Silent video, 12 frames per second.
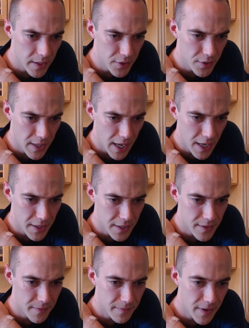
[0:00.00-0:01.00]
Canyon,
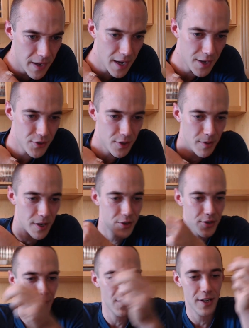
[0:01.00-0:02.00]
some fine German
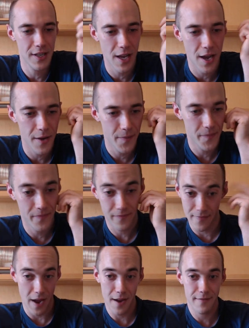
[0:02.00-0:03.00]
engineering. Yeah,
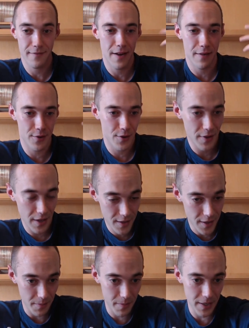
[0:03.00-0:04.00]
I've never heard that
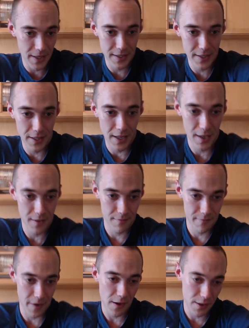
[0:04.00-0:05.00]
company until like
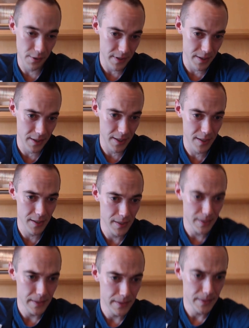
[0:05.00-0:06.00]
fairly recently.
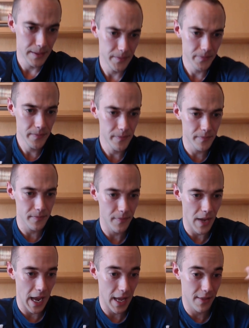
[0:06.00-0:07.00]

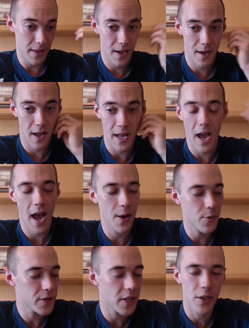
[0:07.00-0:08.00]
And they have, yeah, I
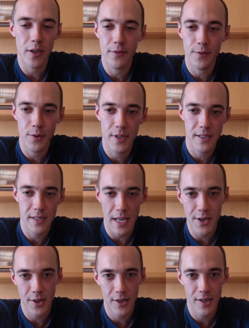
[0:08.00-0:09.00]
wish I could have rode the
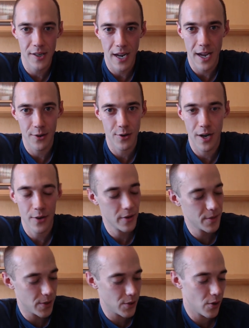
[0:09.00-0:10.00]
Sender at
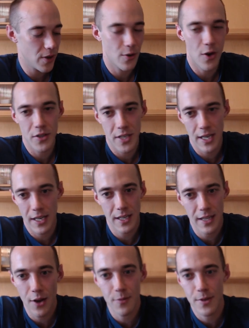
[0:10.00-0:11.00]
Crankworks, but no, they were all taken.
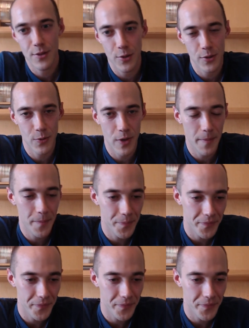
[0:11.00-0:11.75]
That would have been so sweet.